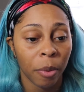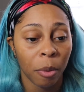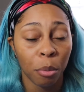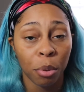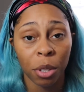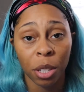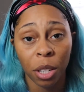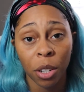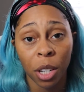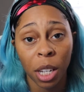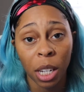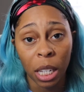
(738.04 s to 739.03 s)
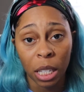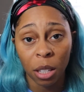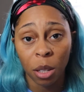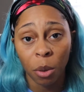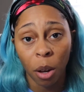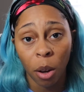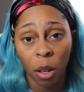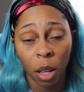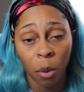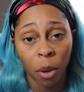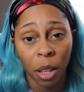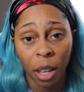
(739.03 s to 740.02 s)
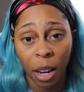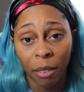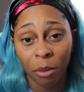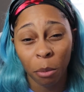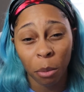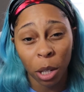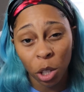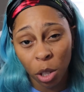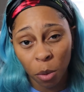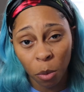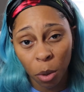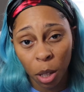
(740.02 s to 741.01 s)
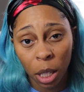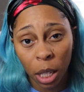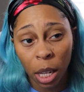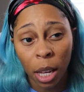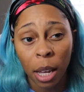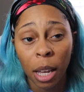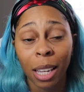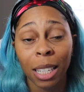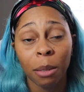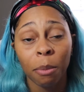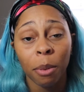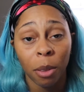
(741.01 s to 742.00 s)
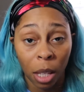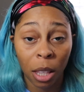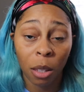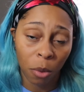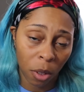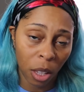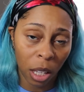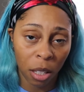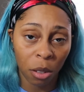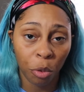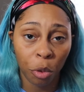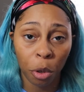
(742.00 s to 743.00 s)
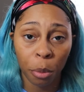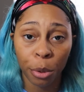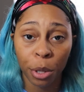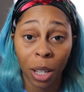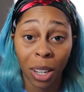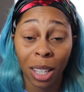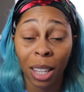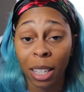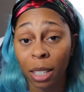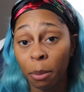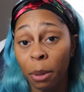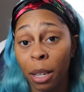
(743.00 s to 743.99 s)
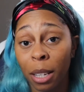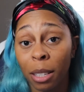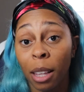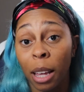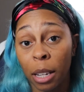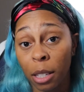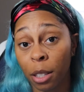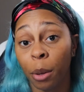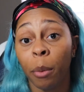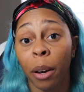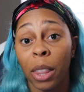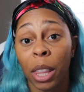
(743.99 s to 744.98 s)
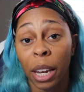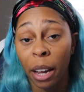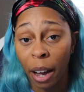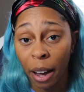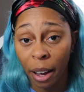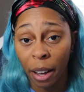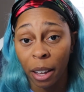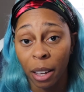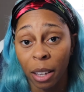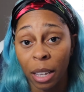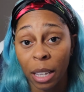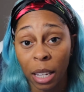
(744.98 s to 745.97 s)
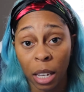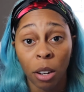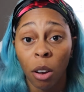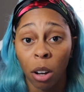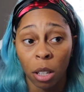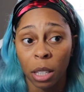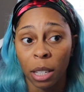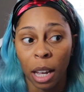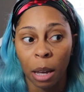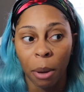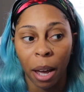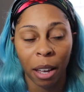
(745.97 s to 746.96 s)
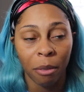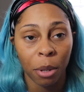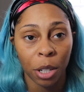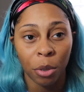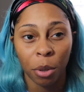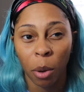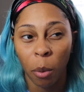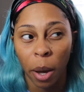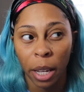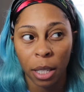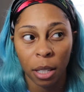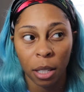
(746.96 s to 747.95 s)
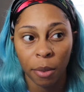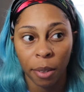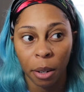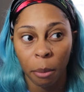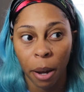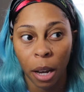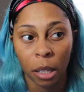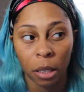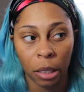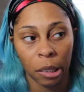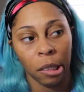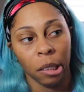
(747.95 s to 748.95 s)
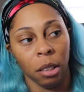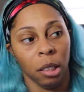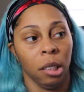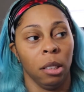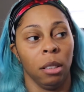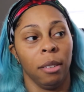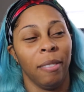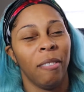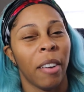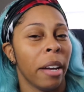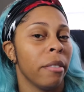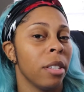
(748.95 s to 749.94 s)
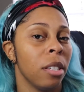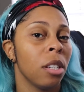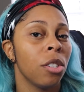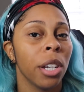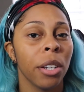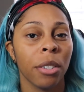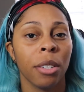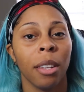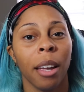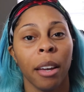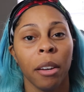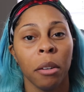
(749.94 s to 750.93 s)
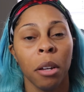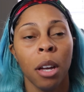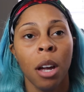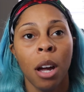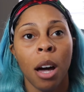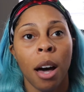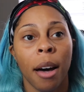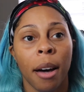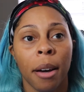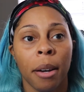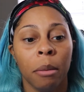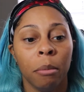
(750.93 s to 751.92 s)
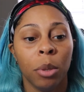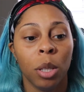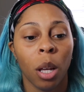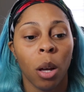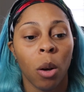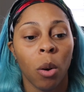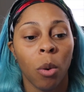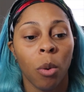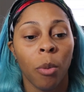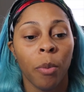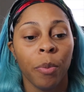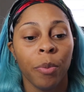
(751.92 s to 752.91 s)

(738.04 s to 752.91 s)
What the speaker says: Brazilian is the only one that I've mentioned, really, and that's the full Brazilian. That's because that is the one that I get all the time. I have been doing waxes for about 5 or 6 years now. So